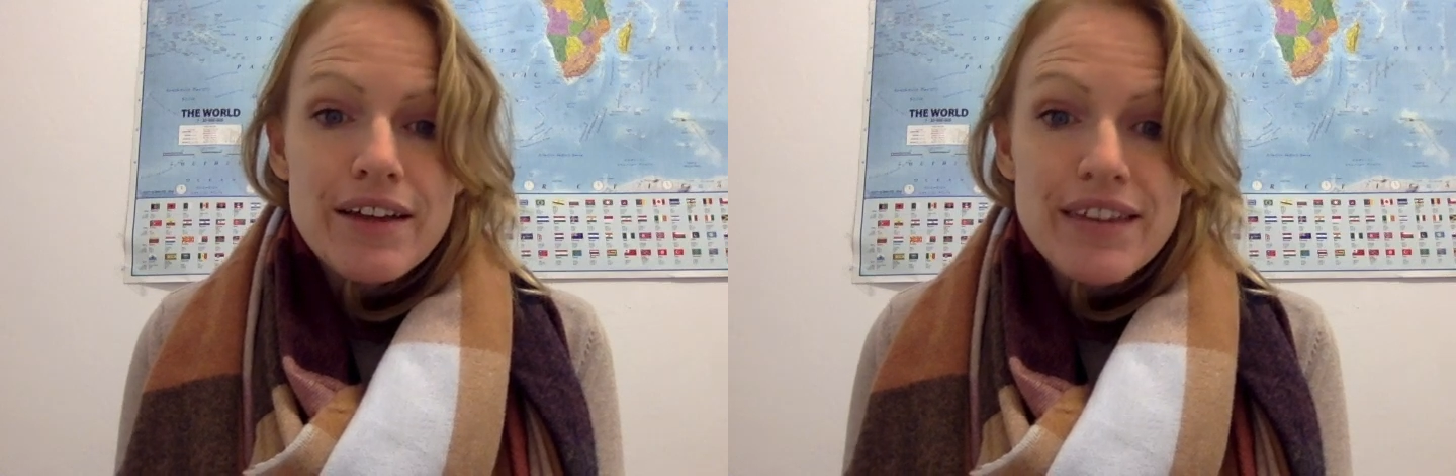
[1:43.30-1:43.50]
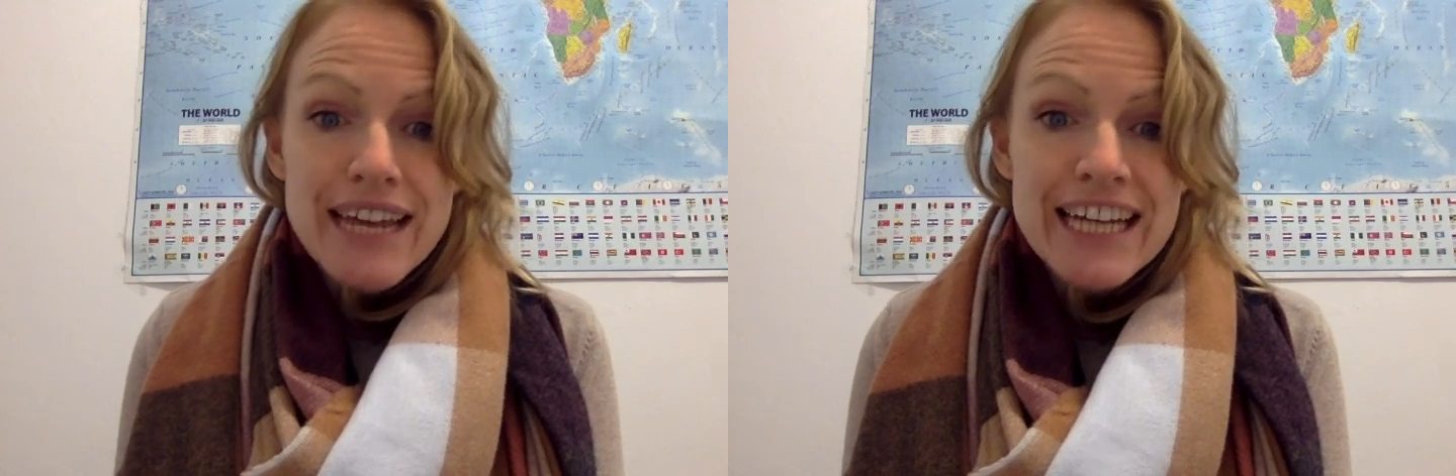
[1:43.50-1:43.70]

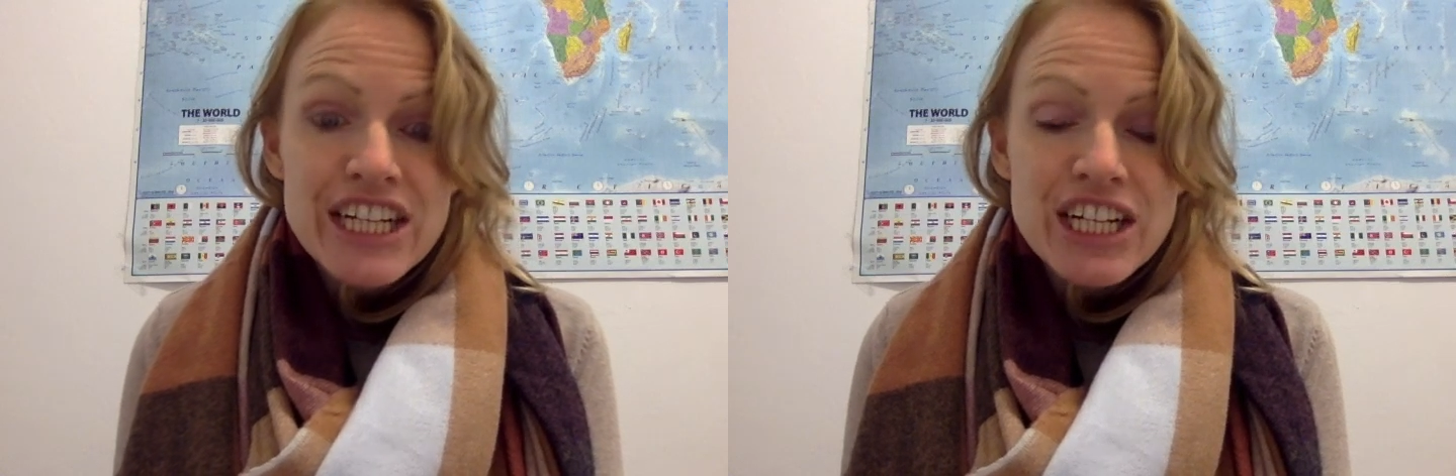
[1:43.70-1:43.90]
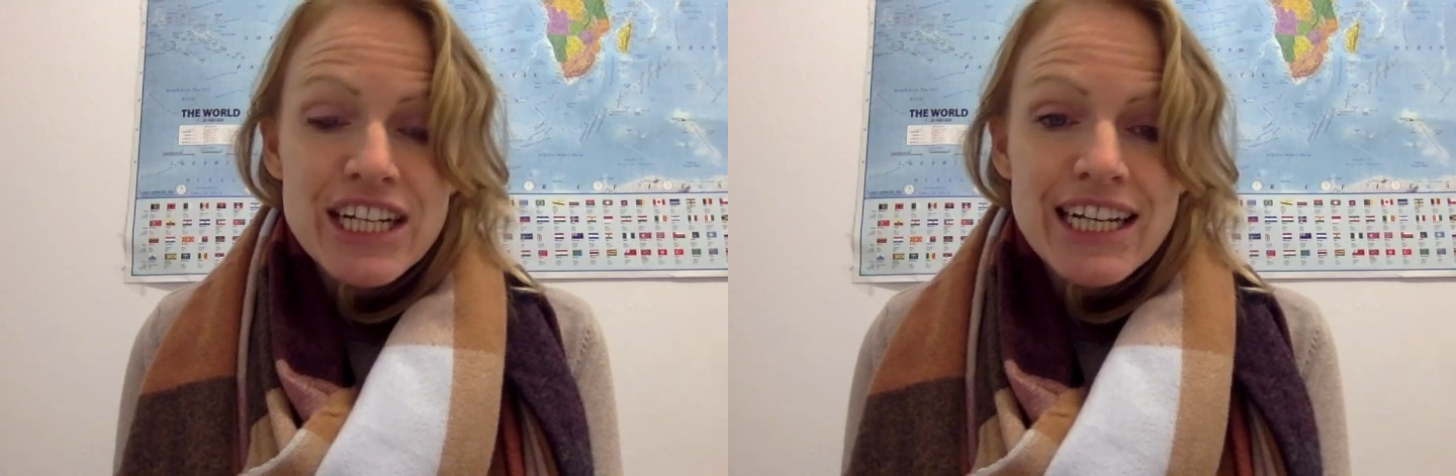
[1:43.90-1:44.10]
The
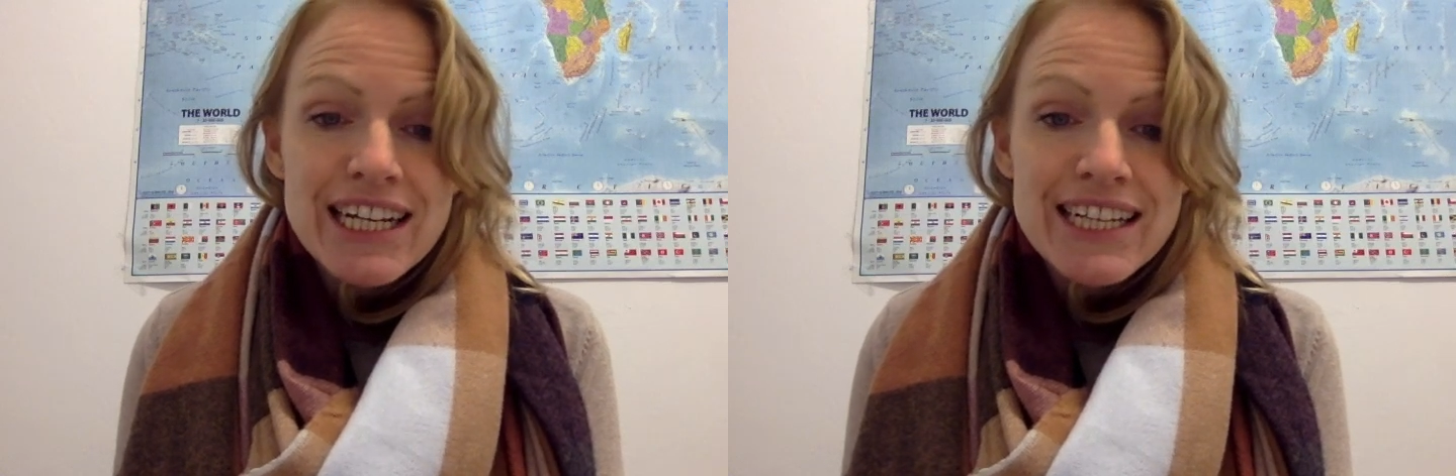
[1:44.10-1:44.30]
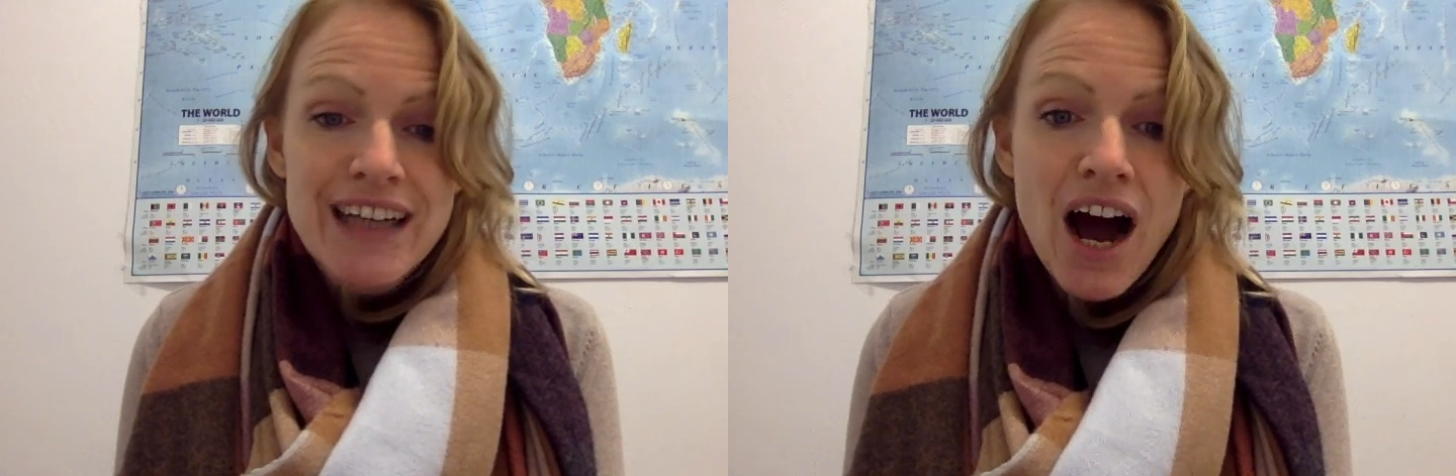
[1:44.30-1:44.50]
kitchen
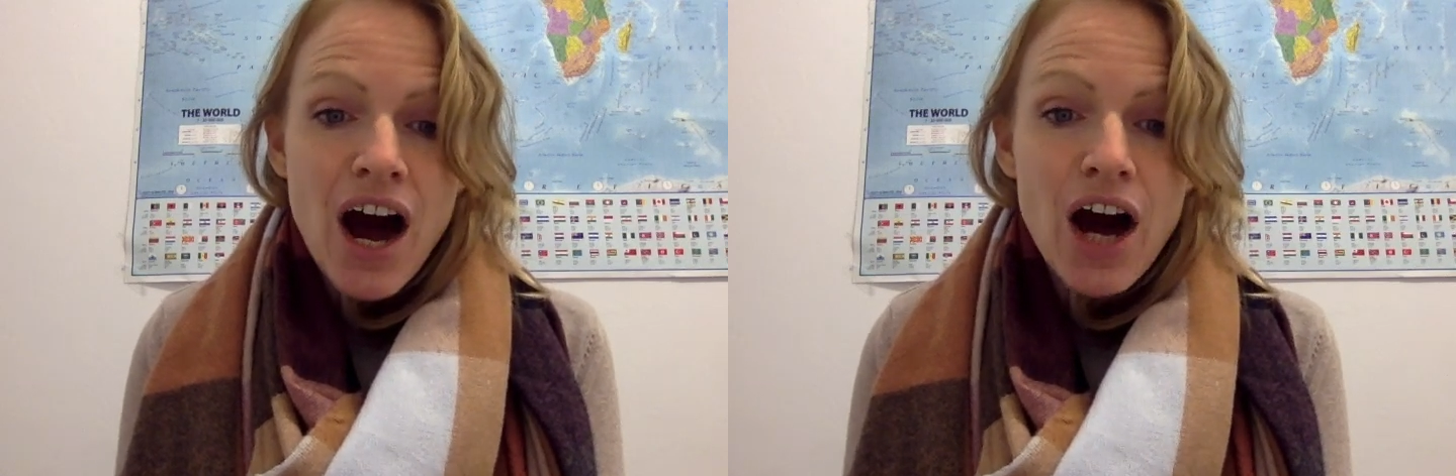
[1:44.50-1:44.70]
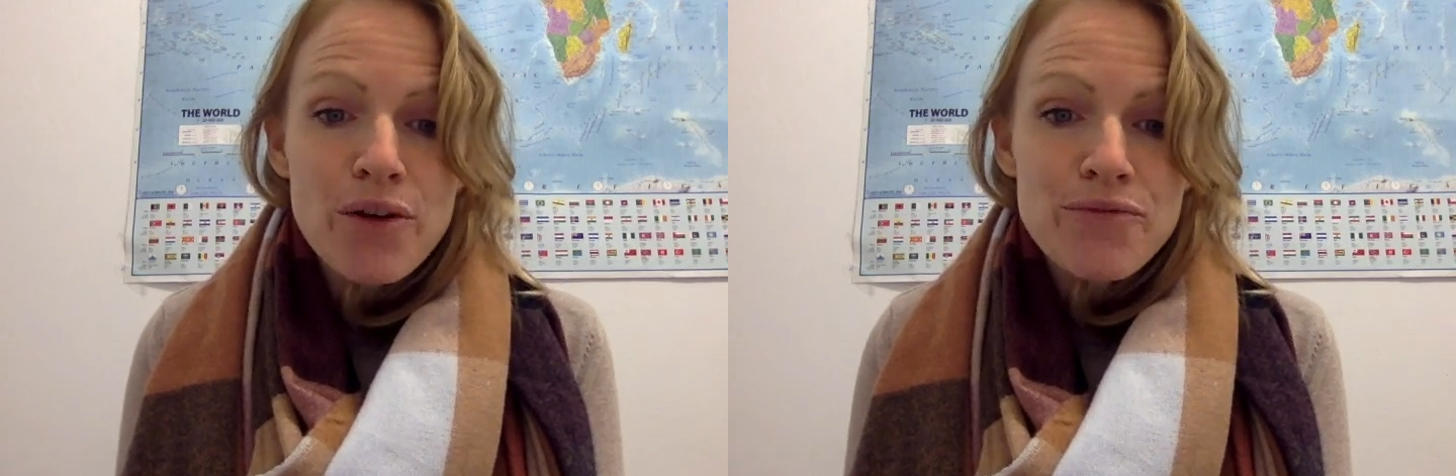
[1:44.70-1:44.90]
is
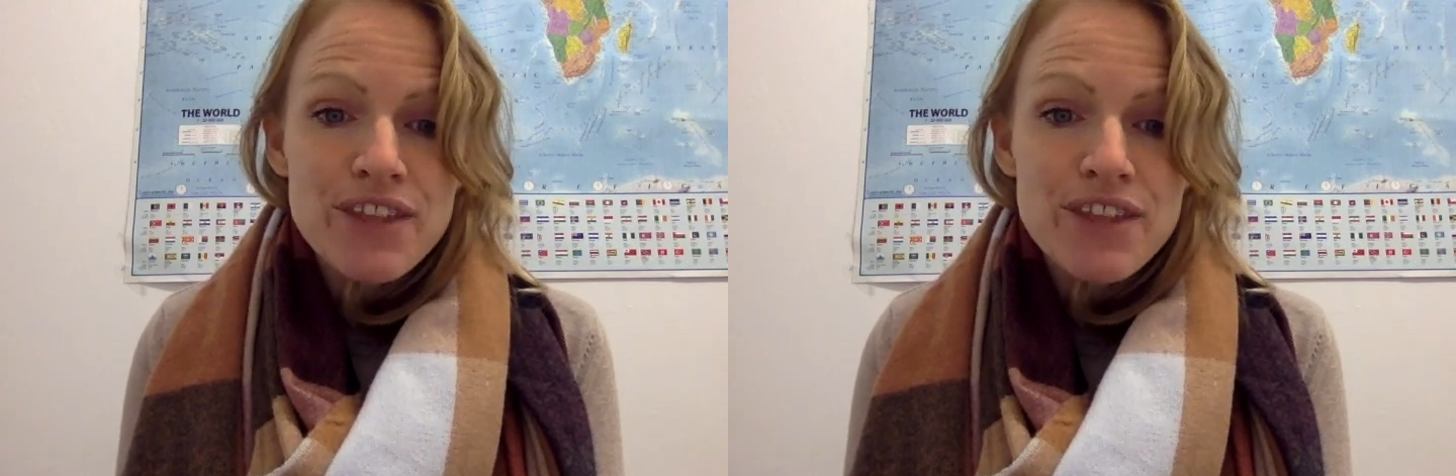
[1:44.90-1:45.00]
half